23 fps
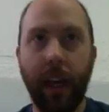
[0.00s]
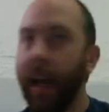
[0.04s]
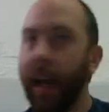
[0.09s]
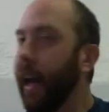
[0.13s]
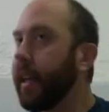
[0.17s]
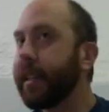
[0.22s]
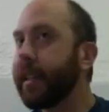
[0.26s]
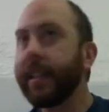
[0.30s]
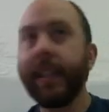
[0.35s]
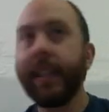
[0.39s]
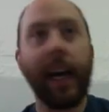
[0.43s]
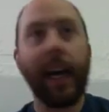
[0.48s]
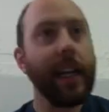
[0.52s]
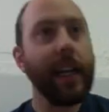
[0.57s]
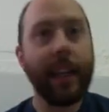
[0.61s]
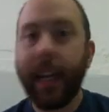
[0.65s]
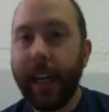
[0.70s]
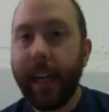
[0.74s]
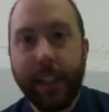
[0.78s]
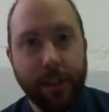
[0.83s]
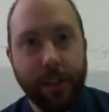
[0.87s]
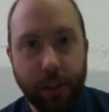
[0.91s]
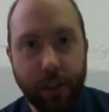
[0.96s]
it's not
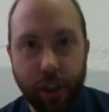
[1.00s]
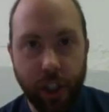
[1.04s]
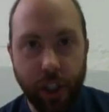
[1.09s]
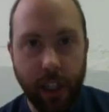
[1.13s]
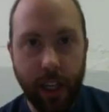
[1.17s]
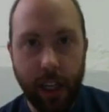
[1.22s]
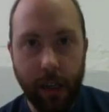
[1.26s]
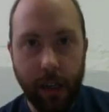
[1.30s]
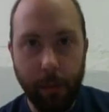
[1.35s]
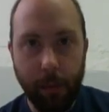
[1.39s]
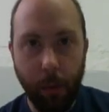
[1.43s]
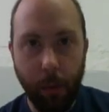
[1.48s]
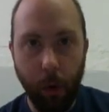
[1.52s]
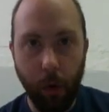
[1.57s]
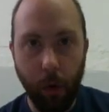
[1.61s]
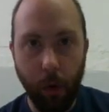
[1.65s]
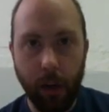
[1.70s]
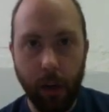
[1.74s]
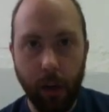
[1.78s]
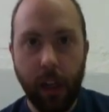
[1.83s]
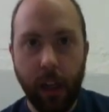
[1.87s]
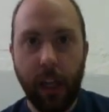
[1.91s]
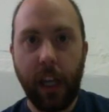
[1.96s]
nitrogen
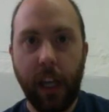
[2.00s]
anymore.